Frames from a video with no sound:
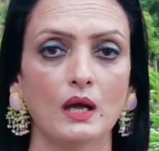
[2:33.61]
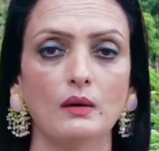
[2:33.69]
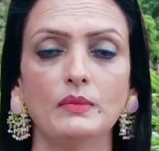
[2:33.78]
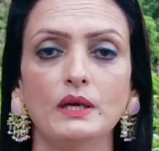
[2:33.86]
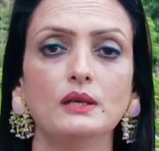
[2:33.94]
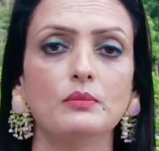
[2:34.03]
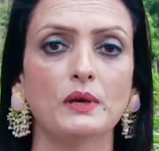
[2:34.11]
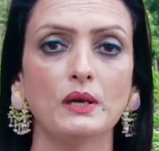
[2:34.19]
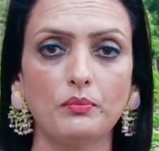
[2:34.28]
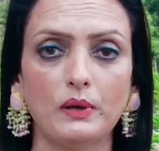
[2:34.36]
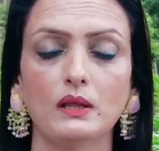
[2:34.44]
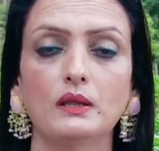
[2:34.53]
Many
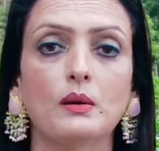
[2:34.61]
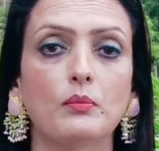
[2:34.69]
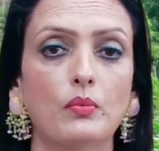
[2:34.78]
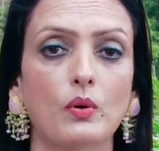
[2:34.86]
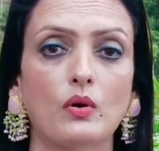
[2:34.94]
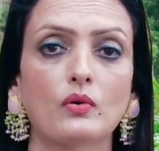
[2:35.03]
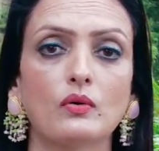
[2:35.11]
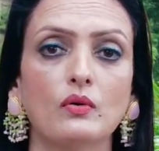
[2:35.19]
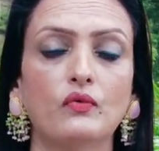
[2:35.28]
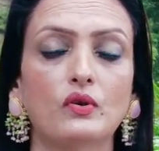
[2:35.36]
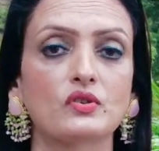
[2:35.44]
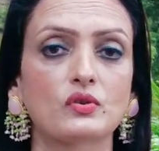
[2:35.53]
people, they borrow
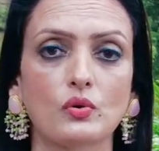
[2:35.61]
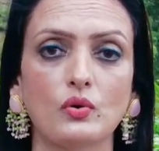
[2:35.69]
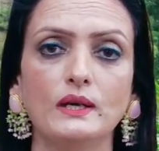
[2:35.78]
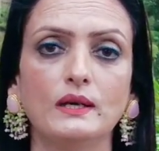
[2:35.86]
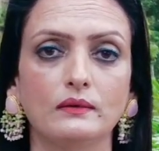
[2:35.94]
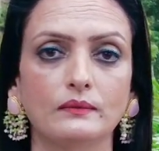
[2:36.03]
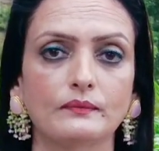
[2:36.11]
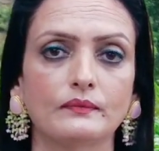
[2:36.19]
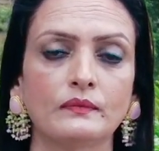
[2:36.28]
for sowing.